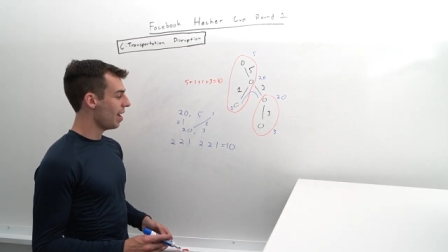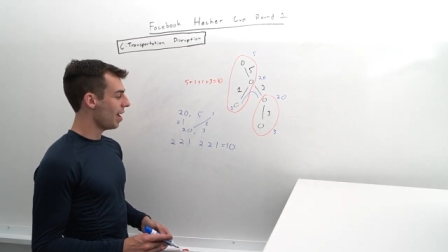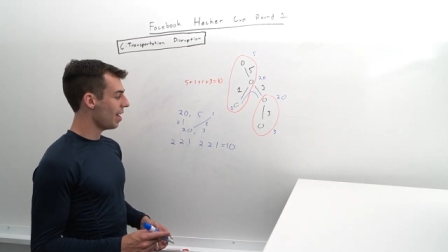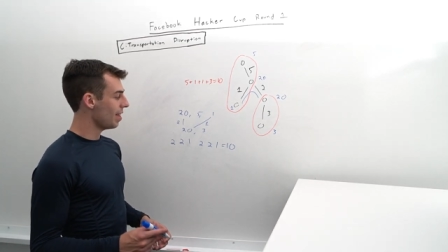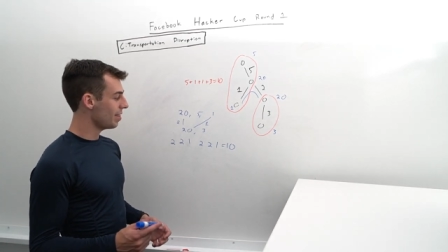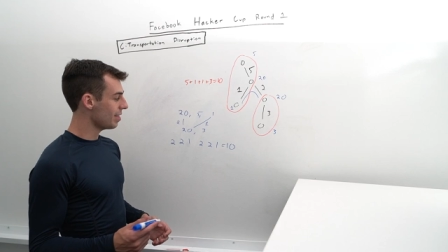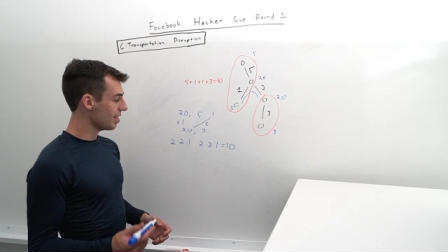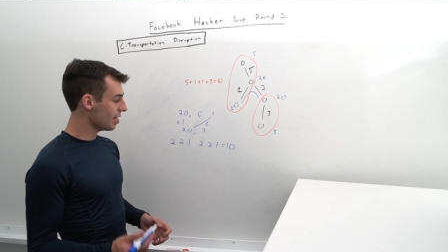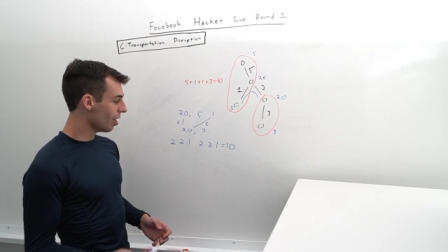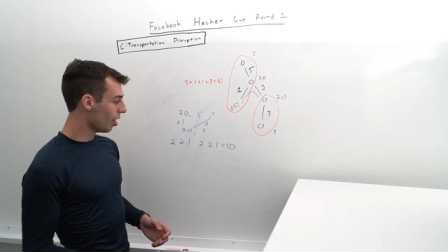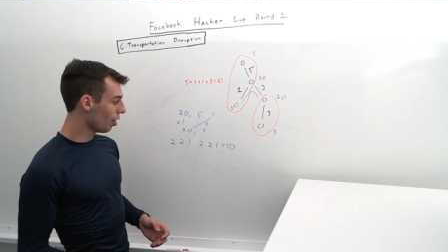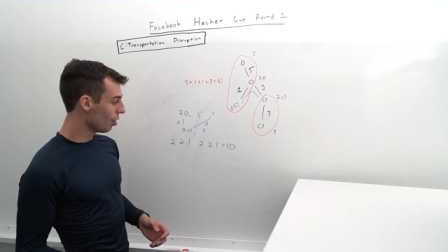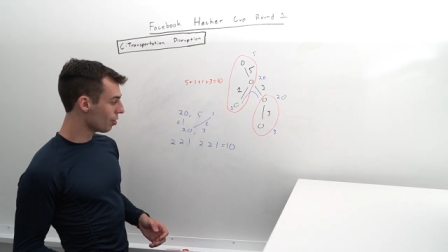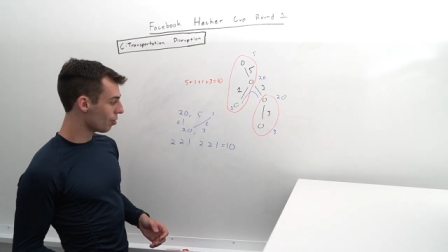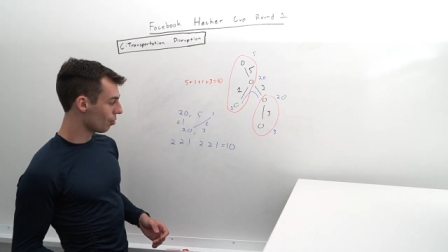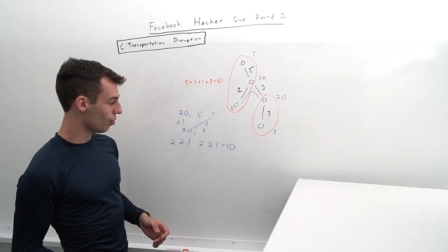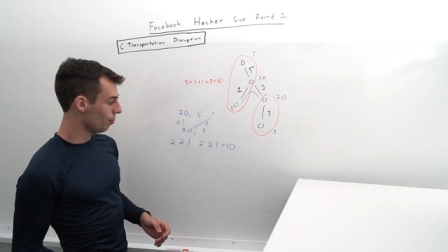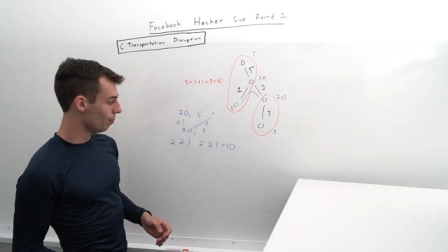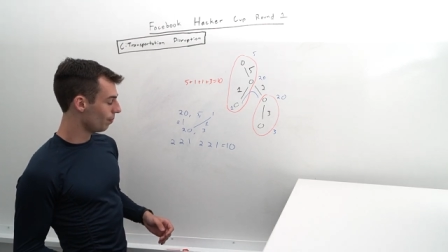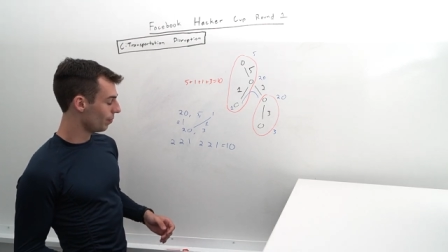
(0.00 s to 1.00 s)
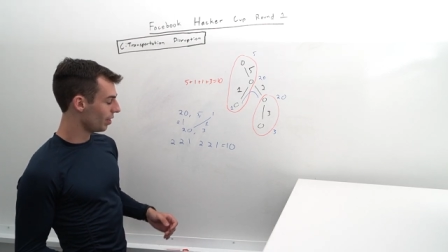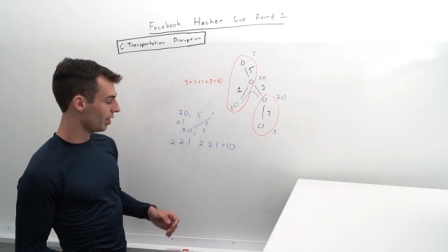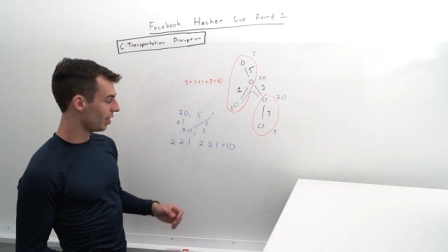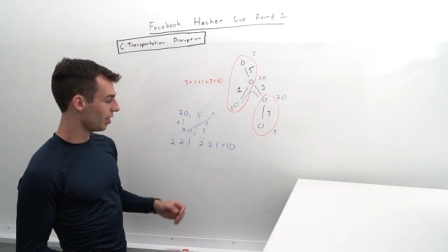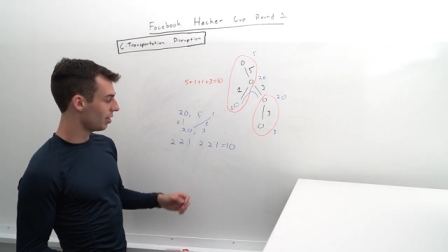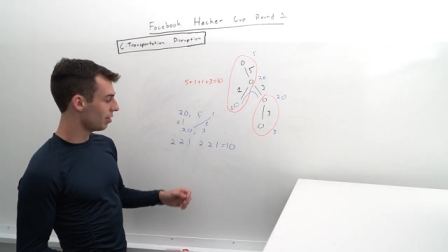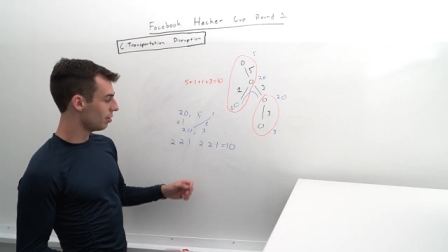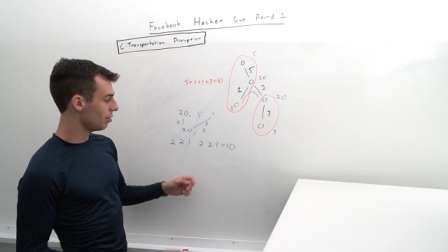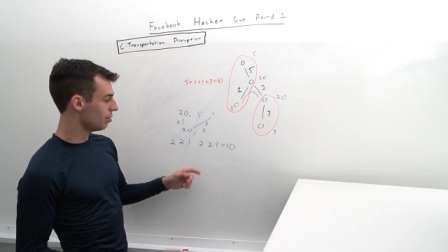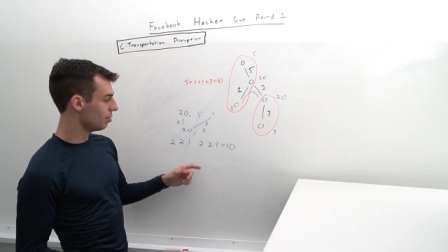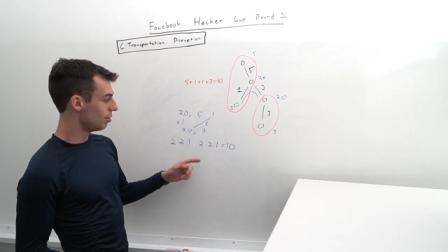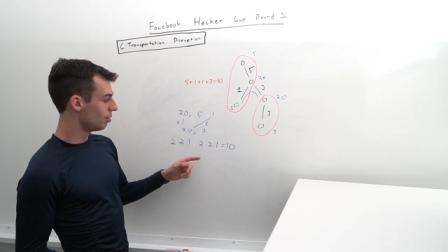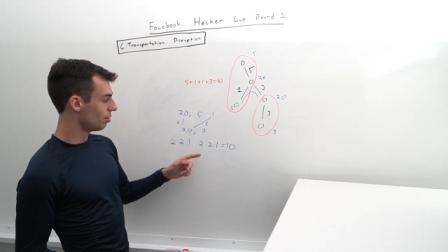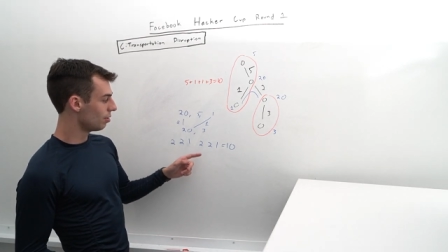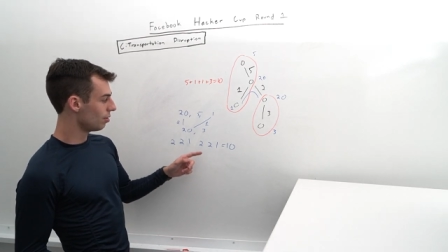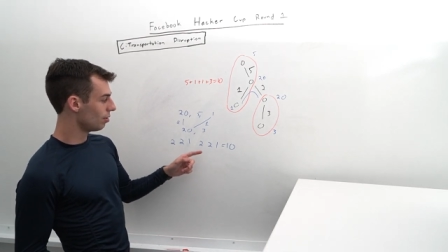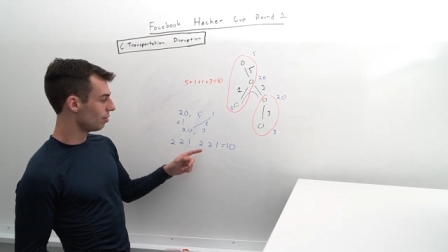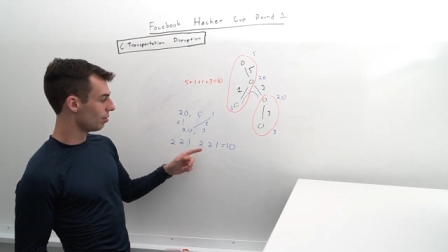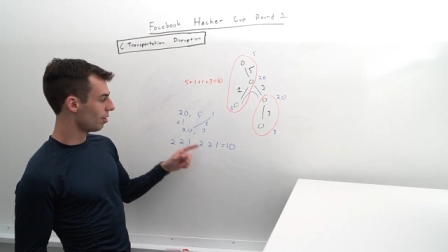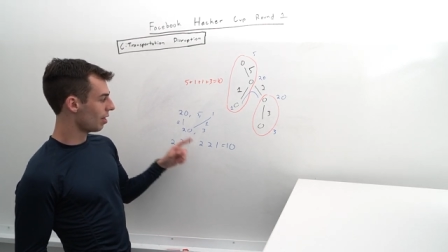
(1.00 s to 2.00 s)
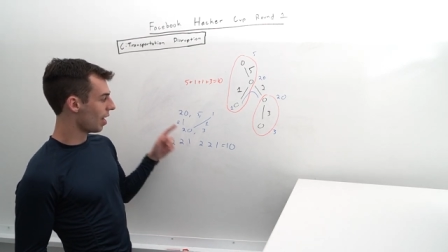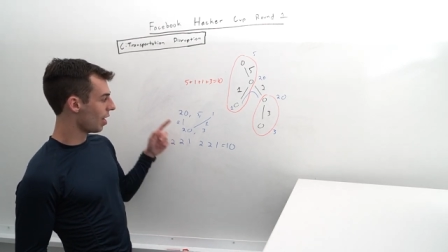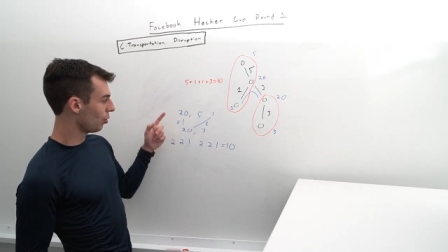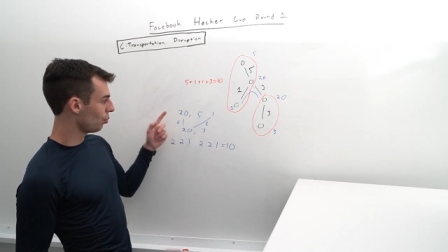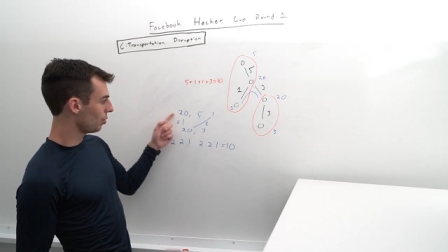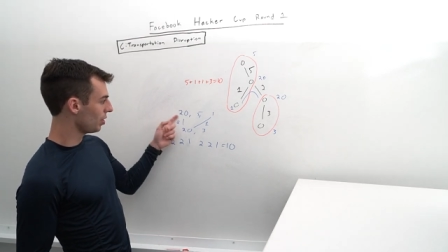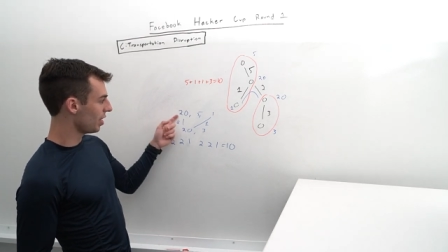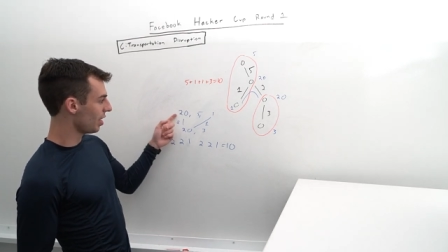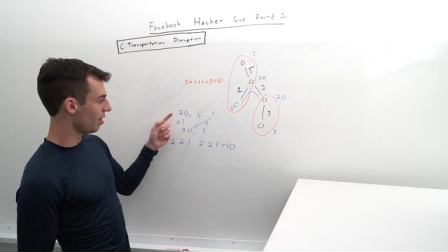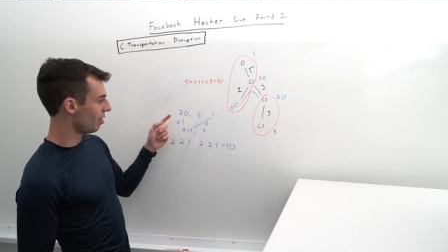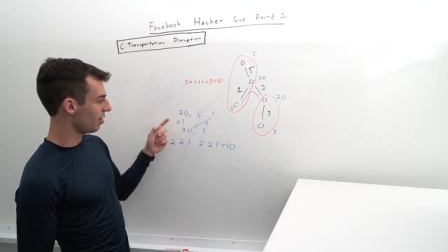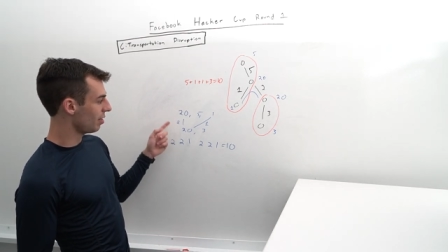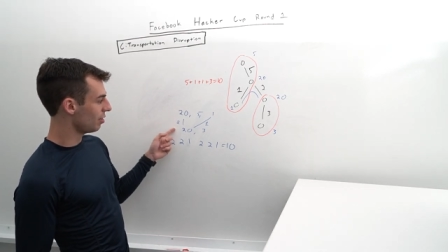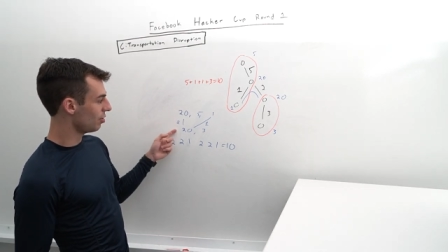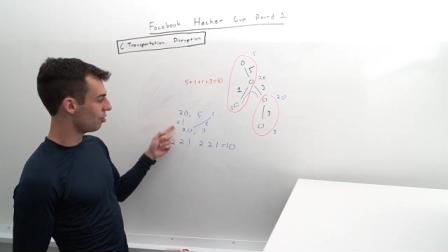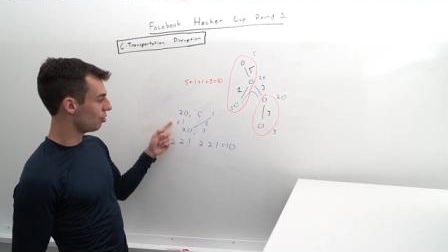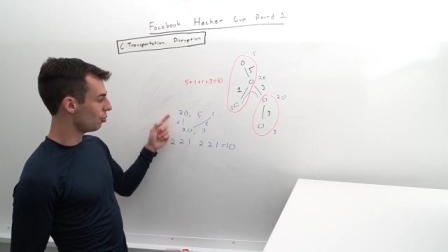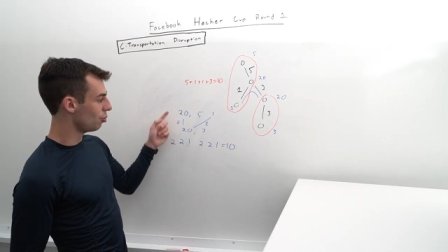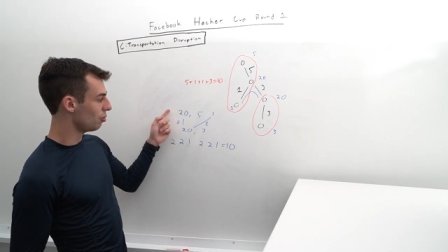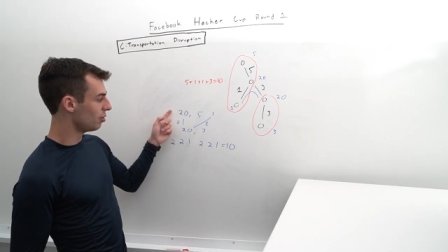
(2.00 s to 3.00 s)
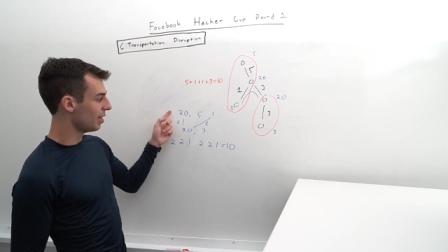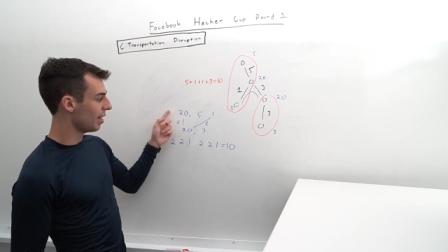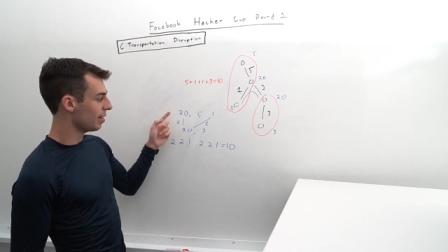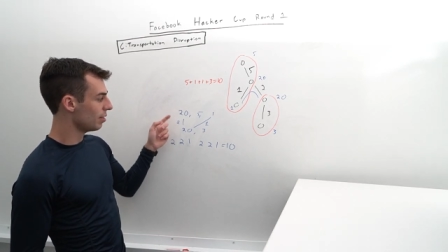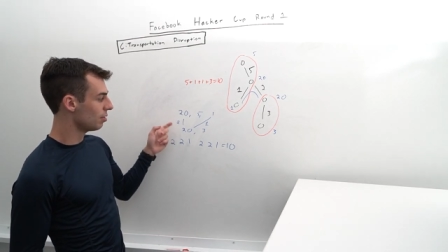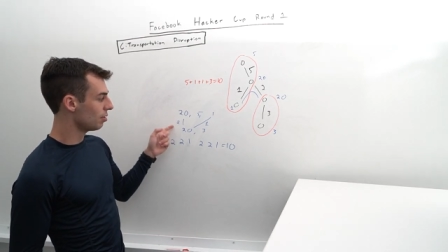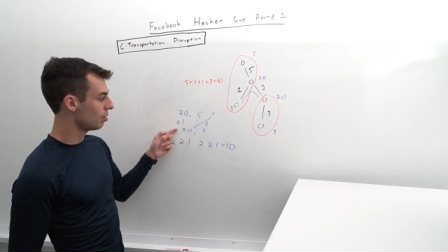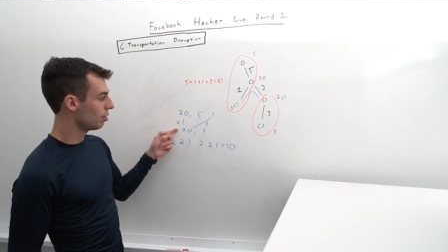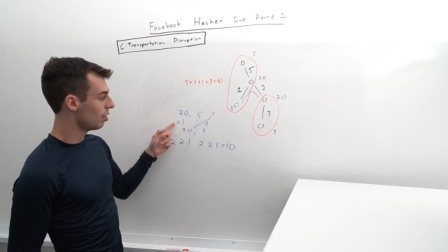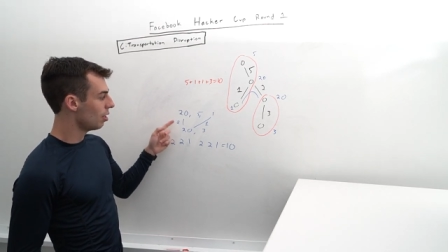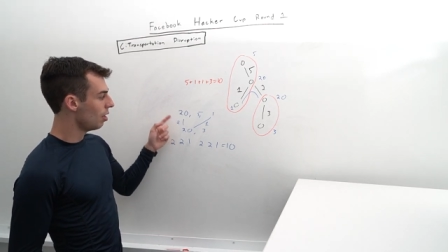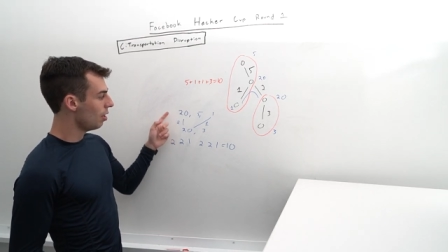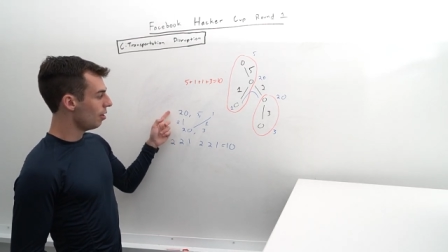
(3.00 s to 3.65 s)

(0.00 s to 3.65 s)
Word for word: And the other is how do we get these two sets?